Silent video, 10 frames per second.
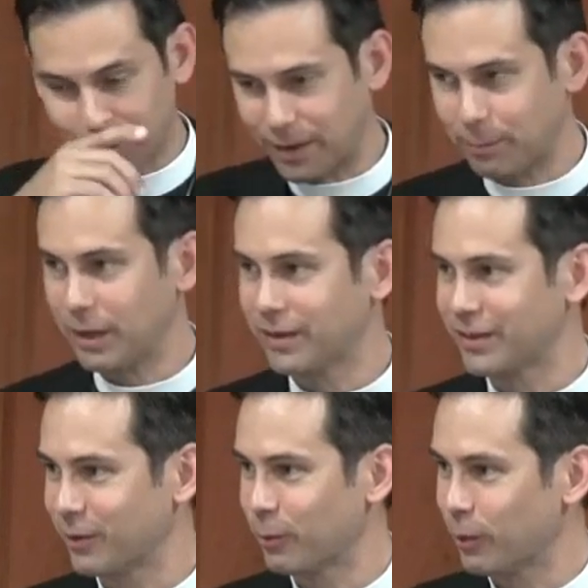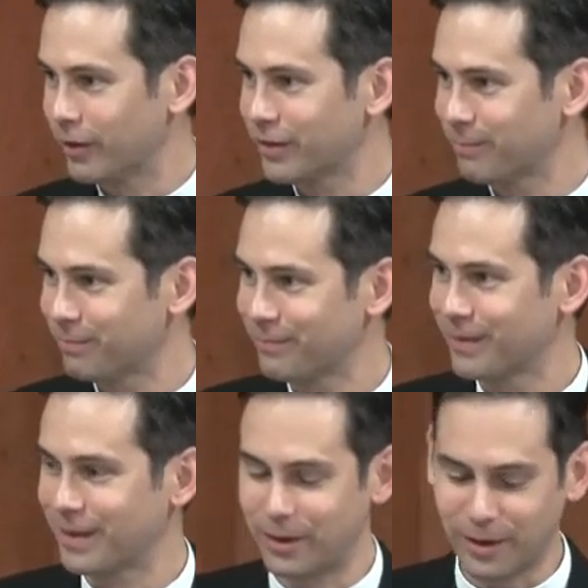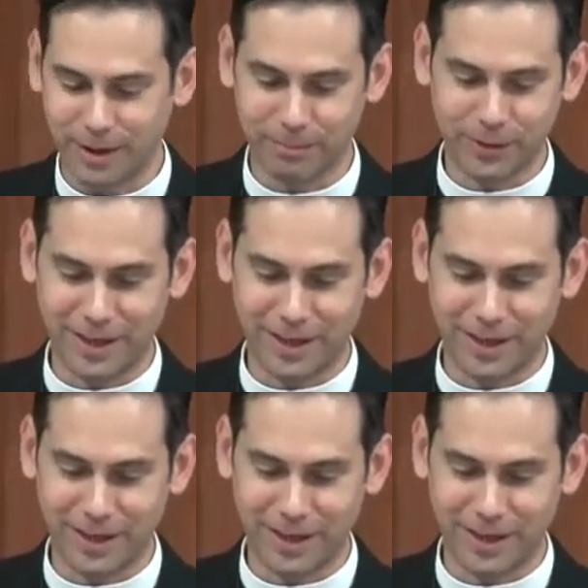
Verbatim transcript: I'm guessing there was. I,